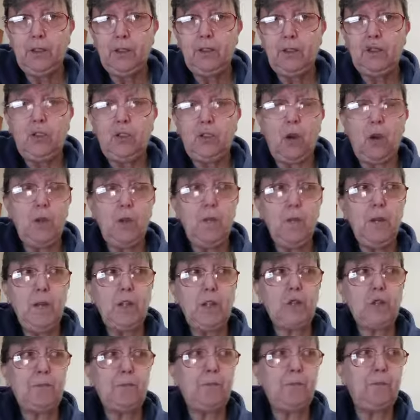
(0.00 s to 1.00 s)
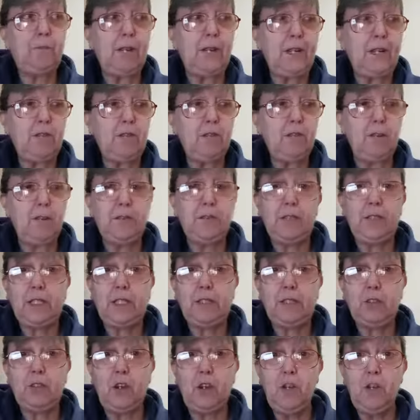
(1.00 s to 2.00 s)
so much
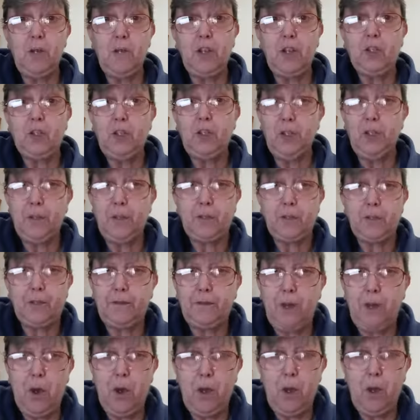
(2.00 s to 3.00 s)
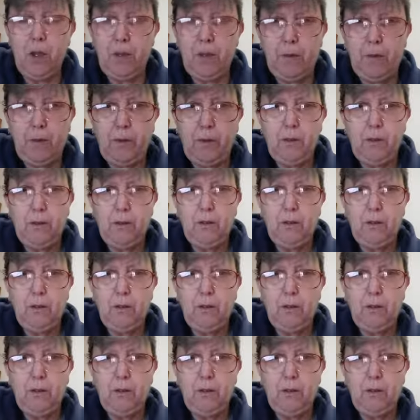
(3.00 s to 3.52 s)
bankruptcy, so much loss of hope.